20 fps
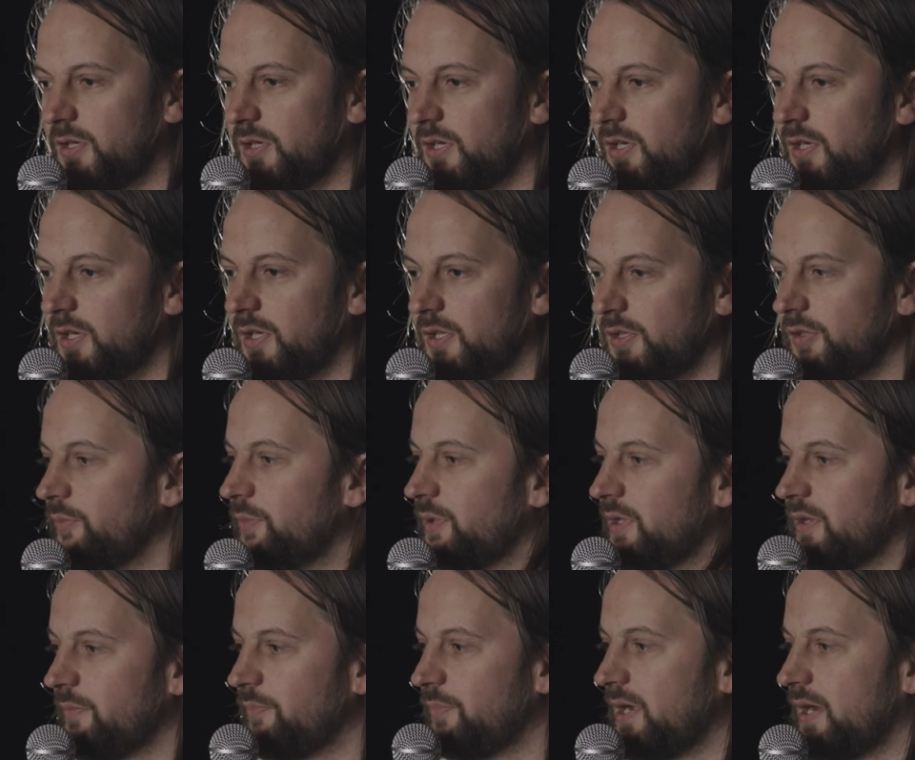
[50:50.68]
a little
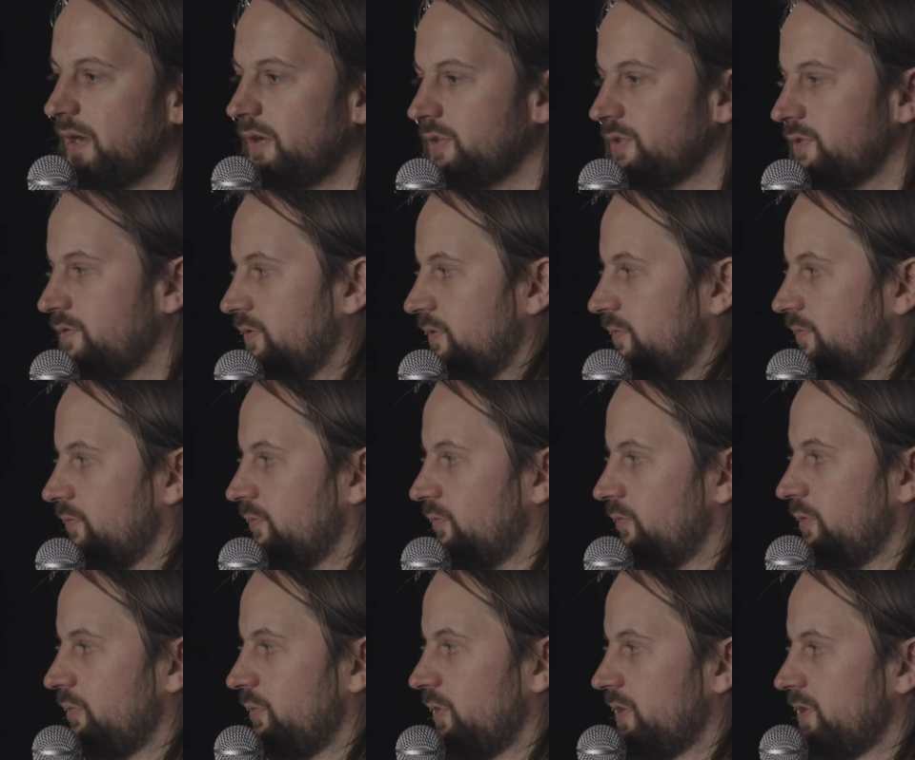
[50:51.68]
bit of the bounce from
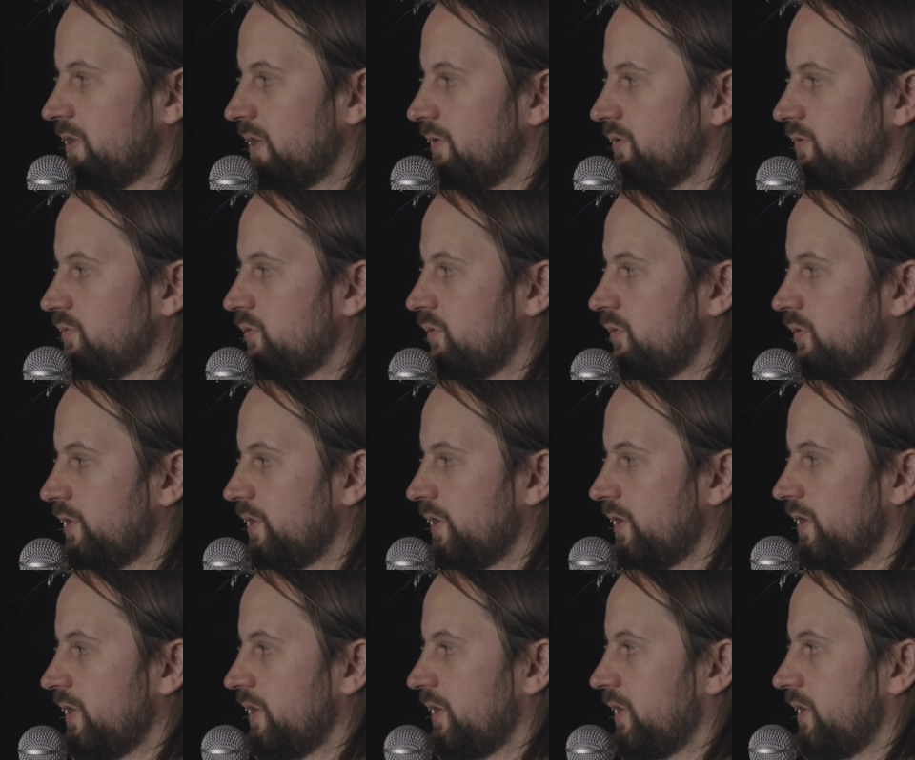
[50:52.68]
when Dave's
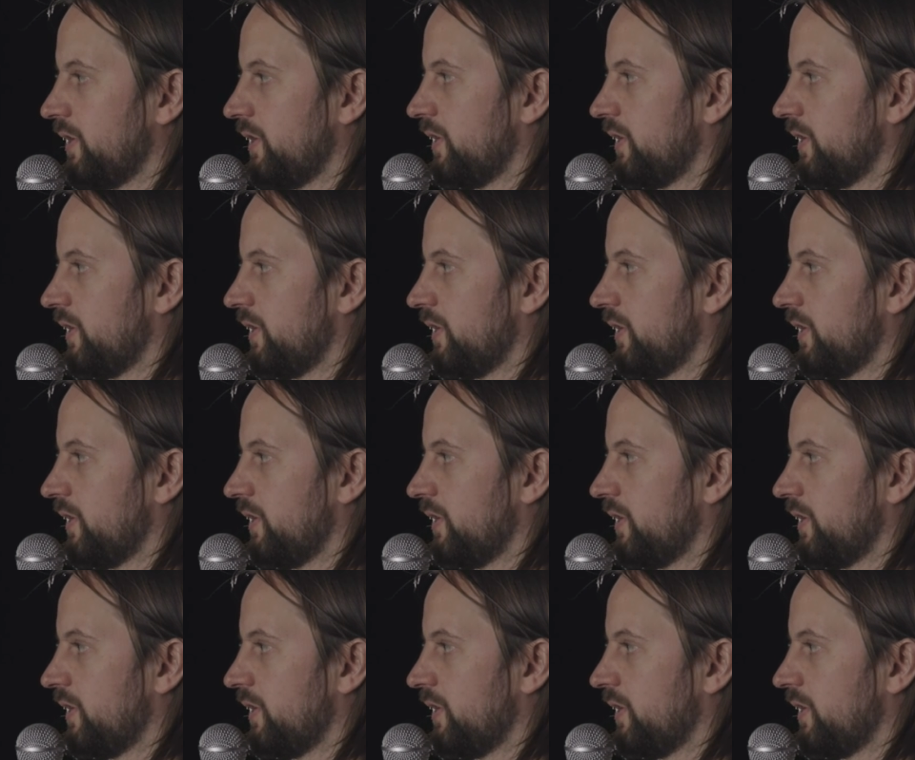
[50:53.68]
walking,